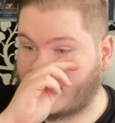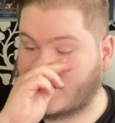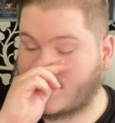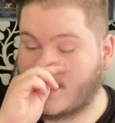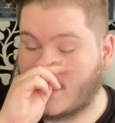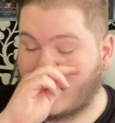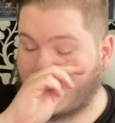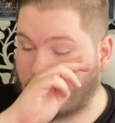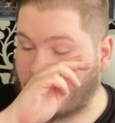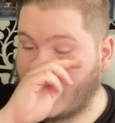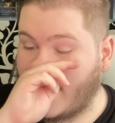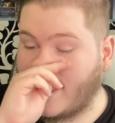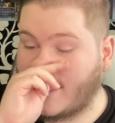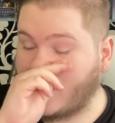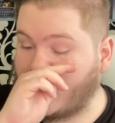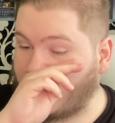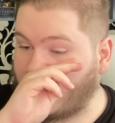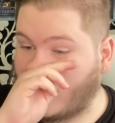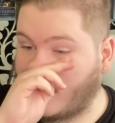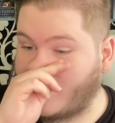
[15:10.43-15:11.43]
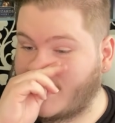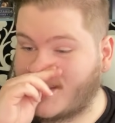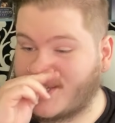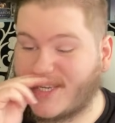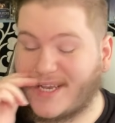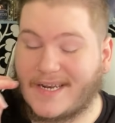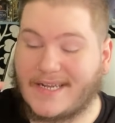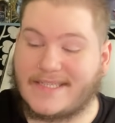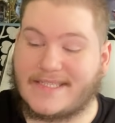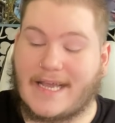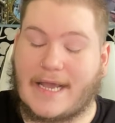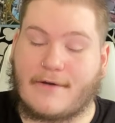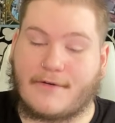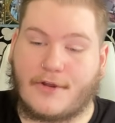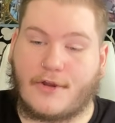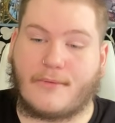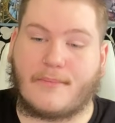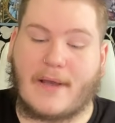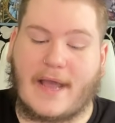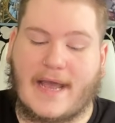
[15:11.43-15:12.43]
so you will be shutting down
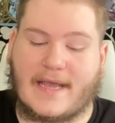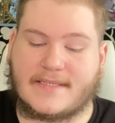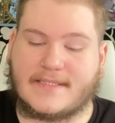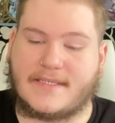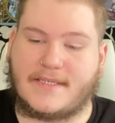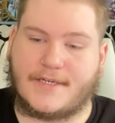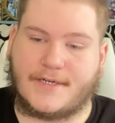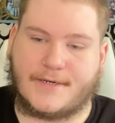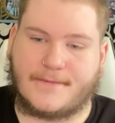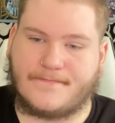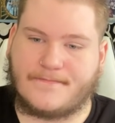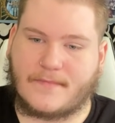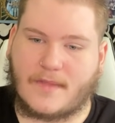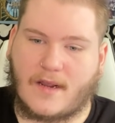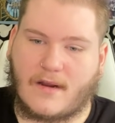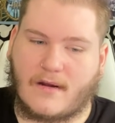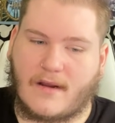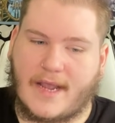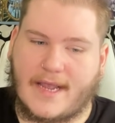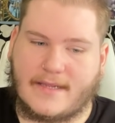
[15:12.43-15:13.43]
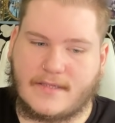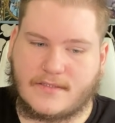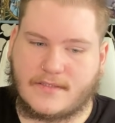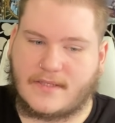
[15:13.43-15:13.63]
your past here, all right?